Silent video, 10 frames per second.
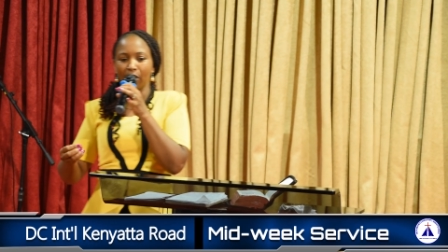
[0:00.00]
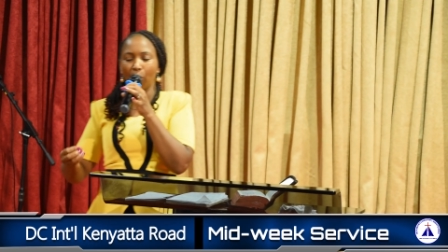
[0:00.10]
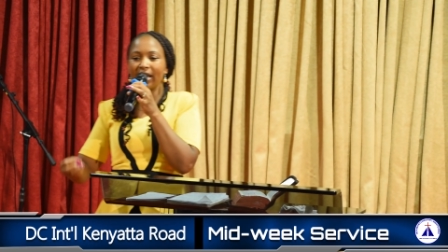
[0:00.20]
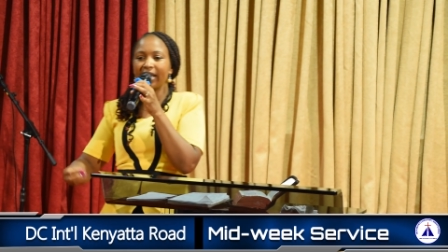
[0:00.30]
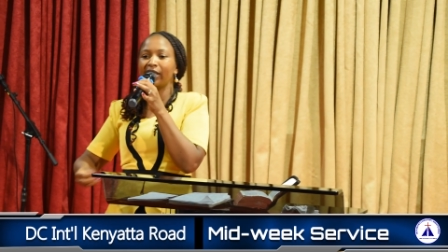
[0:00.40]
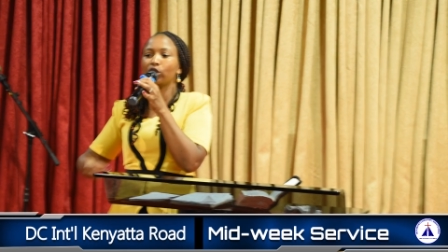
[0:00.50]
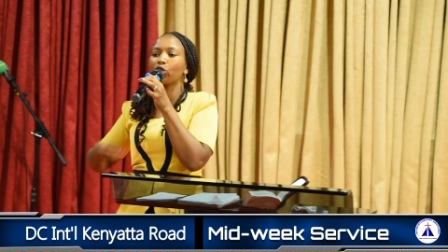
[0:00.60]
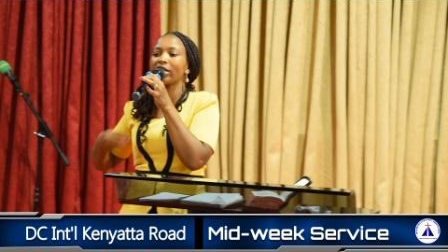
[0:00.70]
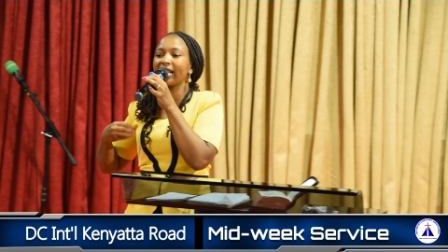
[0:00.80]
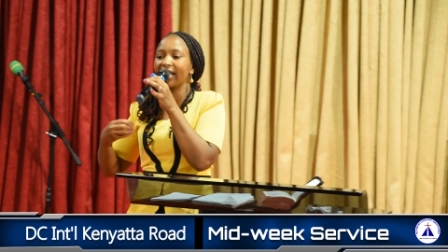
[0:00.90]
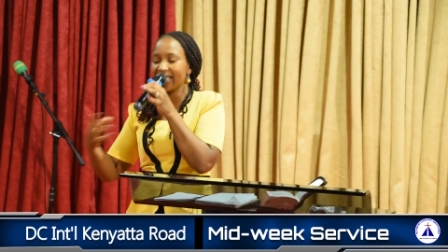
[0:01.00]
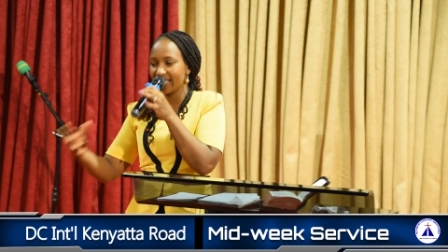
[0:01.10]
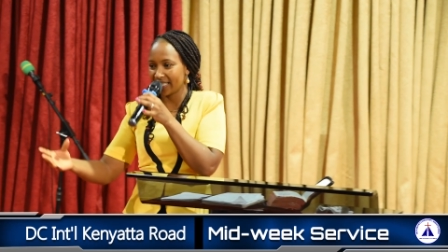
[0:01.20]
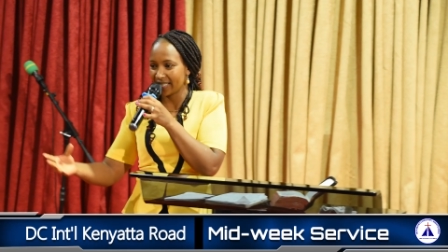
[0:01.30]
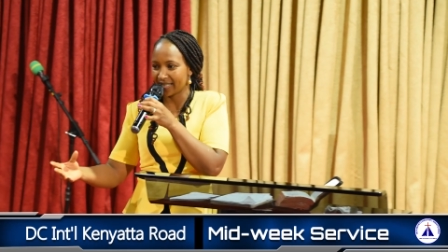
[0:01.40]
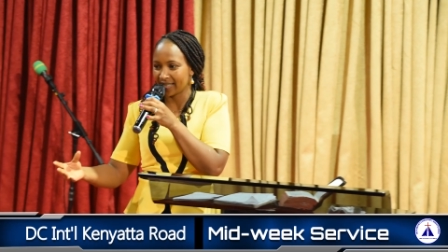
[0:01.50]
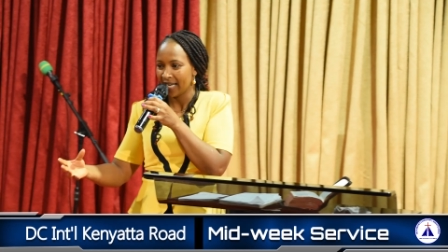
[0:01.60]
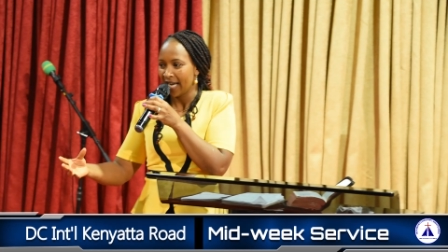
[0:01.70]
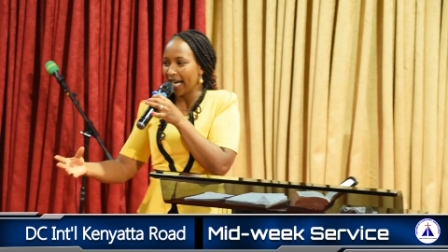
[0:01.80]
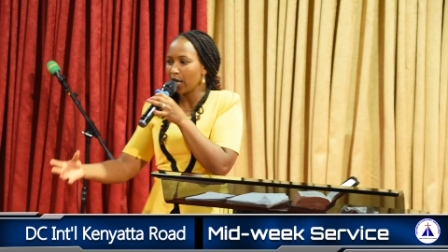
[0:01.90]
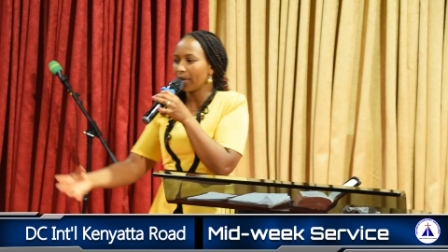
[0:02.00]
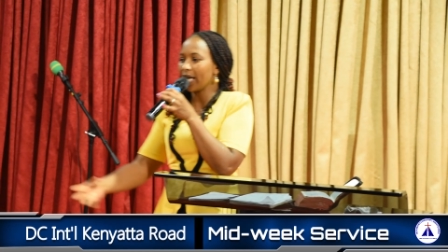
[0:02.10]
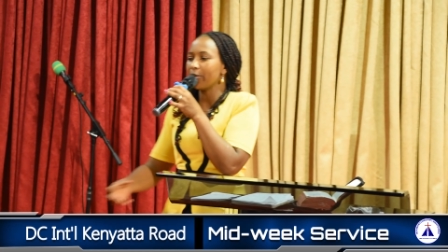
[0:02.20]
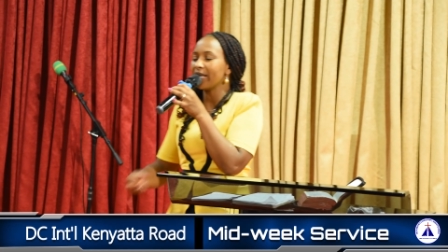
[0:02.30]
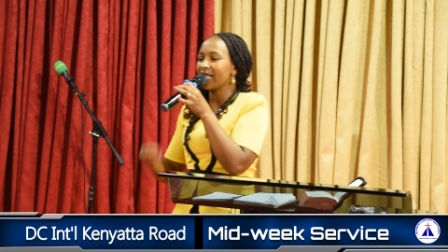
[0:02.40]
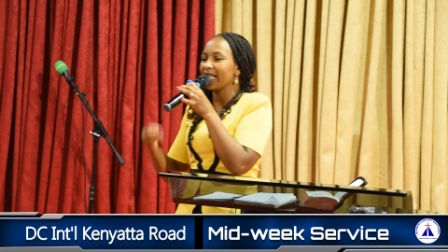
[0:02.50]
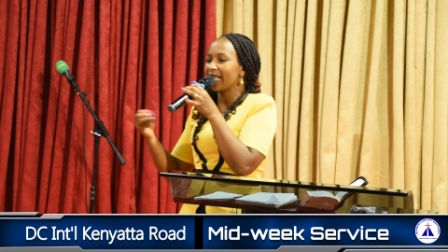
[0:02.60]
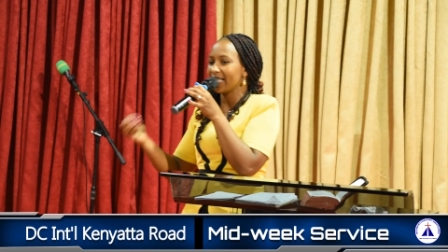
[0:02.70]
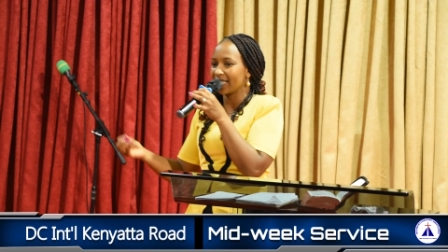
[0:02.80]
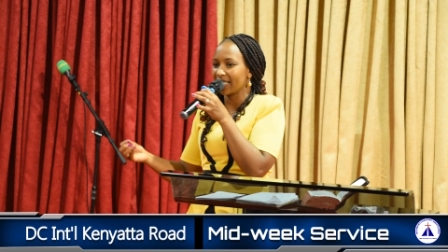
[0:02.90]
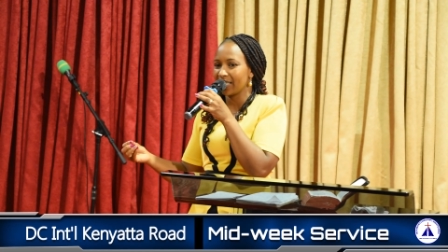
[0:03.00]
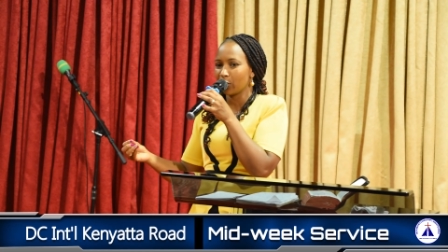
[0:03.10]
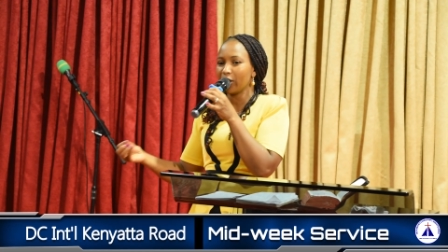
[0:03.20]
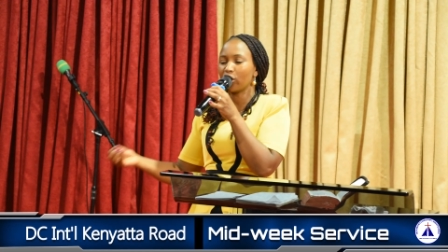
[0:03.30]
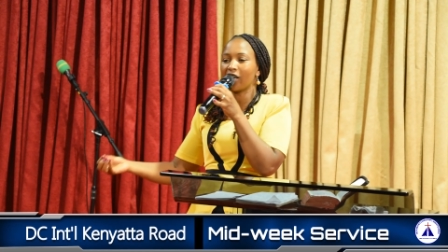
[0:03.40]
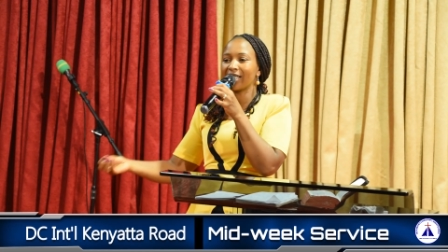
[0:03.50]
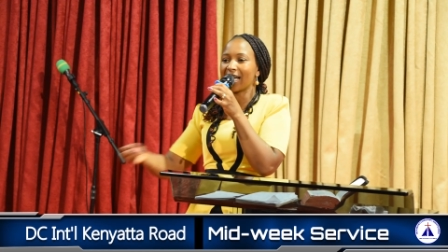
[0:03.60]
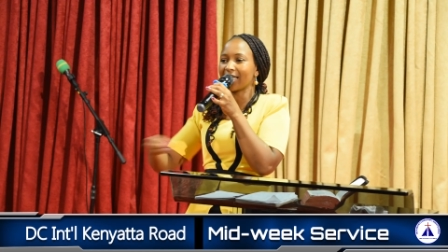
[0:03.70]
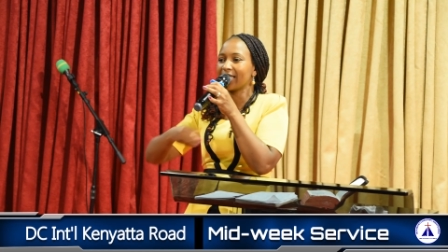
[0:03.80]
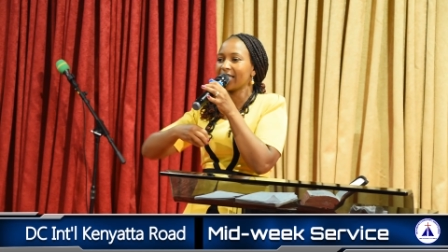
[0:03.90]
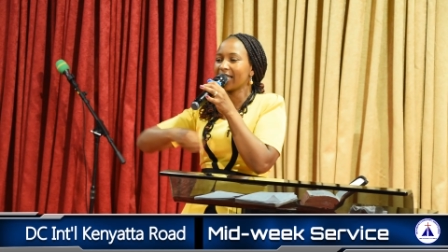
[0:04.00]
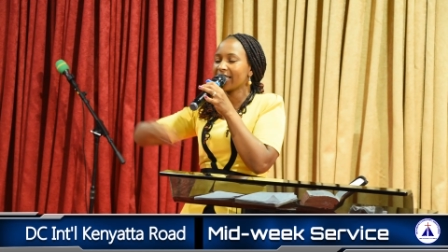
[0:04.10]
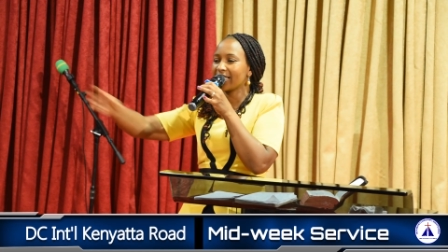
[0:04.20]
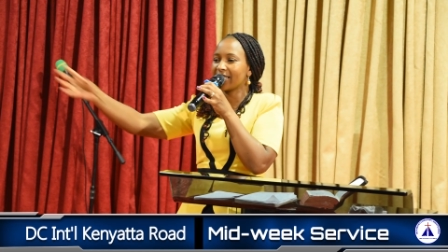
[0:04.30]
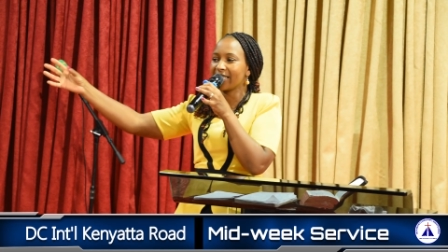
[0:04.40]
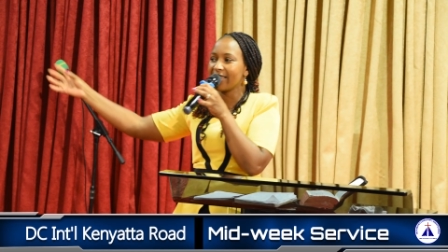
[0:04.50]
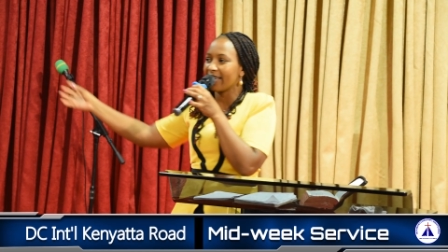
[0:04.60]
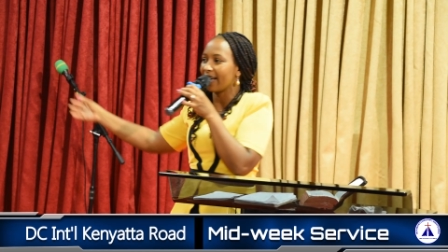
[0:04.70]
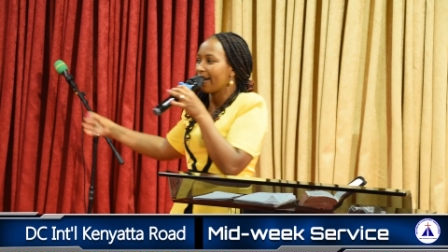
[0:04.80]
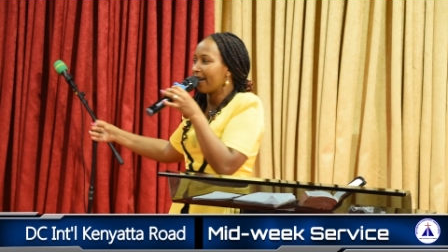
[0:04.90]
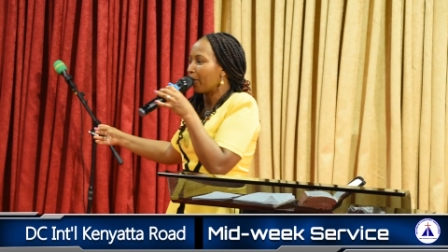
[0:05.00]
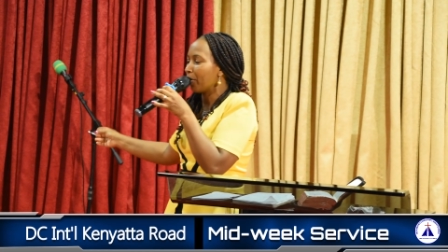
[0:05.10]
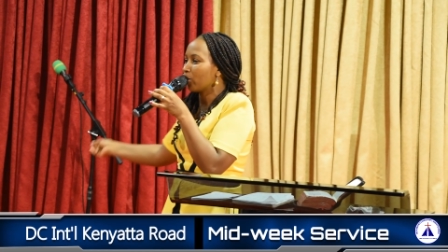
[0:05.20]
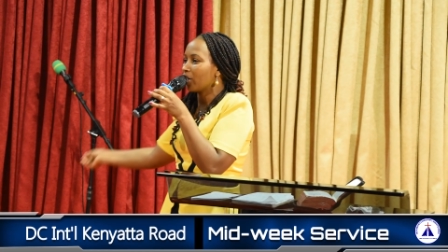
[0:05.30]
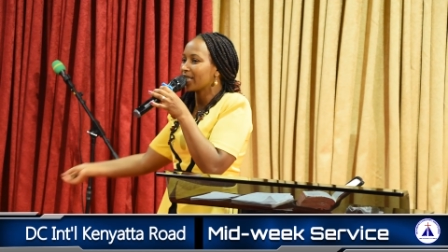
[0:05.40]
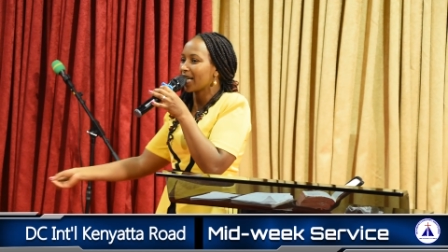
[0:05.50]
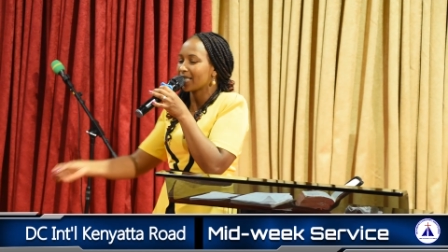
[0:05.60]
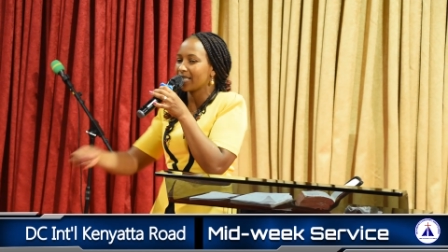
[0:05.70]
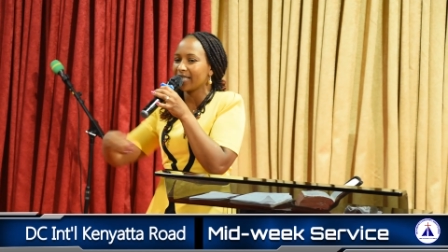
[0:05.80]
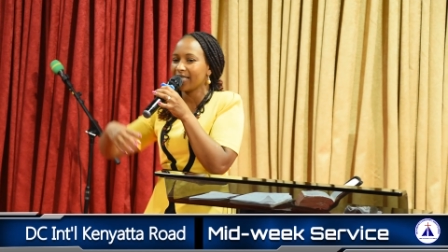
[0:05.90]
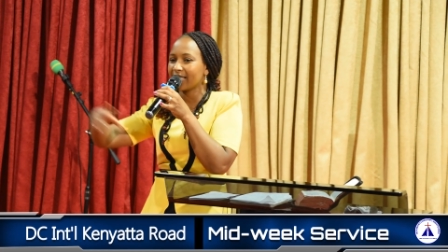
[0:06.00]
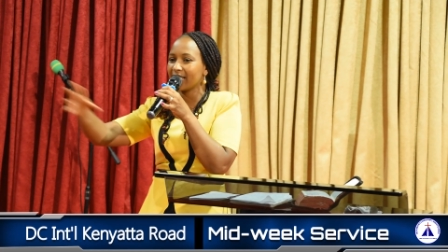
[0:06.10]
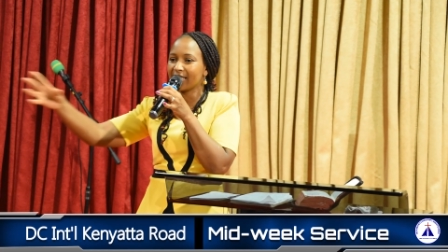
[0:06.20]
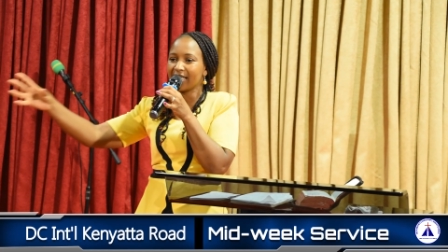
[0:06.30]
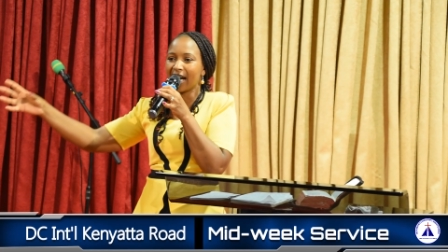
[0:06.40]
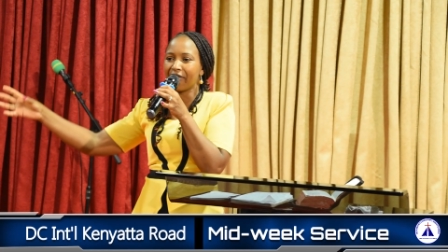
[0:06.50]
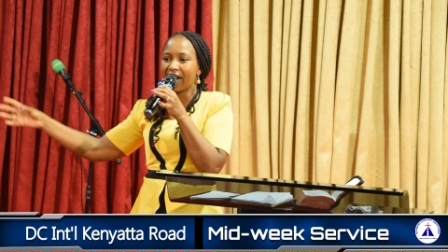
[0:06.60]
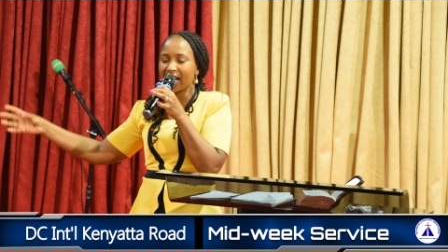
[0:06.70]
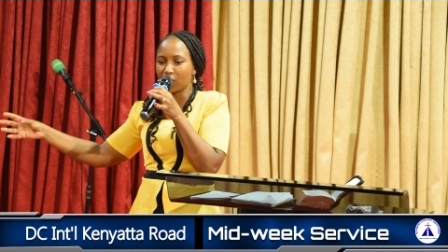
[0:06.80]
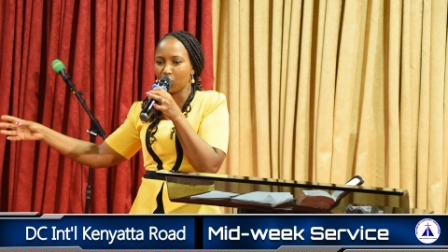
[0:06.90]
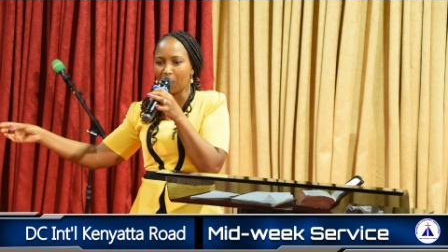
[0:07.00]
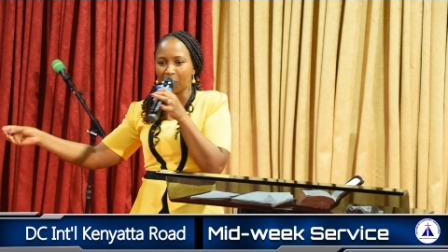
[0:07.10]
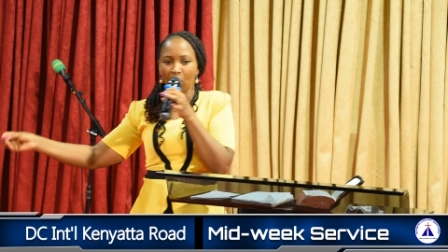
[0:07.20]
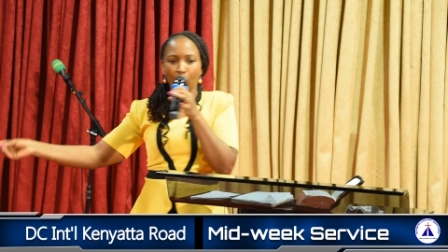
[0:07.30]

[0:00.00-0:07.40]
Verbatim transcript: we need to release it. And when we release it, we don't just release it in the air. We don't just release it in a vacuum.